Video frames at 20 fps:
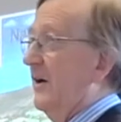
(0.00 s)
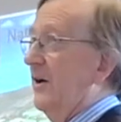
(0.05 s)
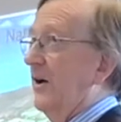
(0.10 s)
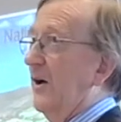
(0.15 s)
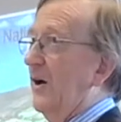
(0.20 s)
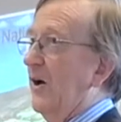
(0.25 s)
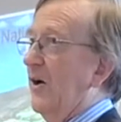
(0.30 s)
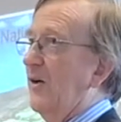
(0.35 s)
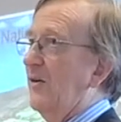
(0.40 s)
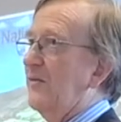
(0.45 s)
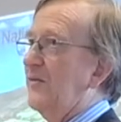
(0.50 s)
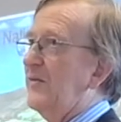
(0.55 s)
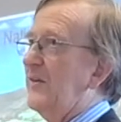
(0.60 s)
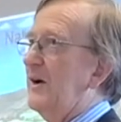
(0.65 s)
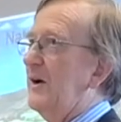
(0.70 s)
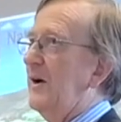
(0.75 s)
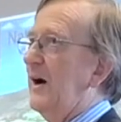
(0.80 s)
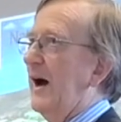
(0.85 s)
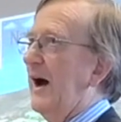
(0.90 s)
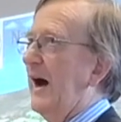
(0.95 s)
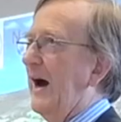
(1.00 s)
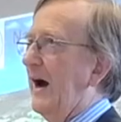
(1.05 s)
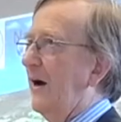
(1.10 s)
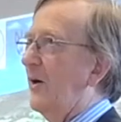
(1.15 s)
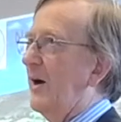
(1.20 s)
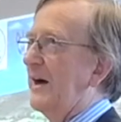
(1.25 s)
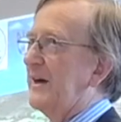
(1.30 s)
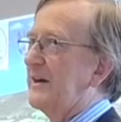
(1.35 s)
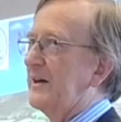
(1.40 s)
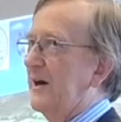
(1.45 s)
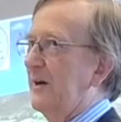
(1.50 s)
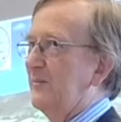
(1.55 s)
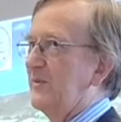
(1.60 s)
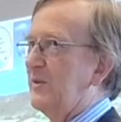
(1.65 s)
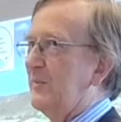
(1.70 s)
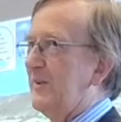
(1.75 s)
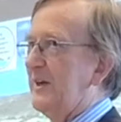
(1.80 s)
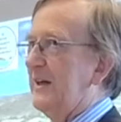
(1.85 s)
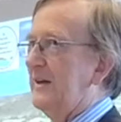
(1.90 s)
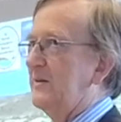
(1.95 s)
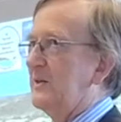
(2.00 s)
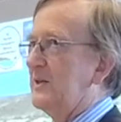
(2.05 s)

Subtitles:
of how I come to be in this